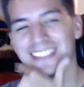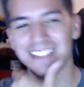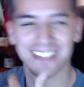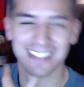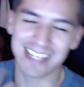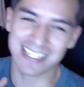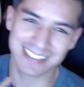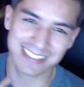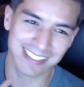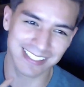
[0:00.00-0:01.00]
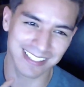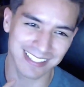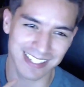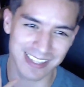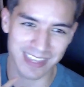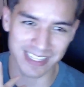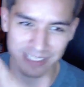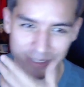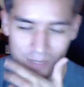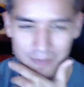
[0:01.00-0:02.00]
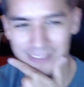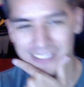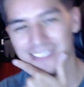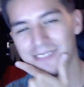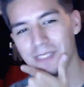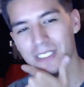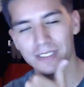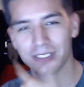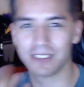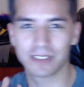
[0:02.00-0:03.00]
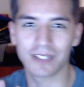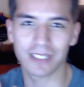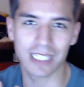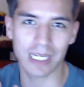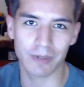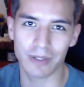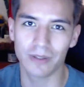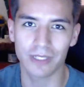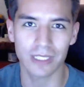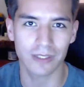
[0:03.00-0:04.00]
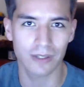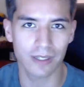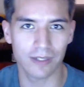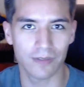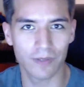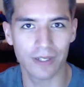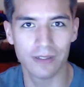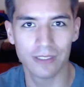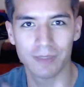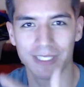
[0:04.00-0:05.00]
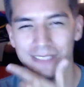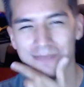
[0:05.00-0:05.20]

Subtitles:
That's the ChuDat pose. You just look at the camera, you look at your friend, you just be like,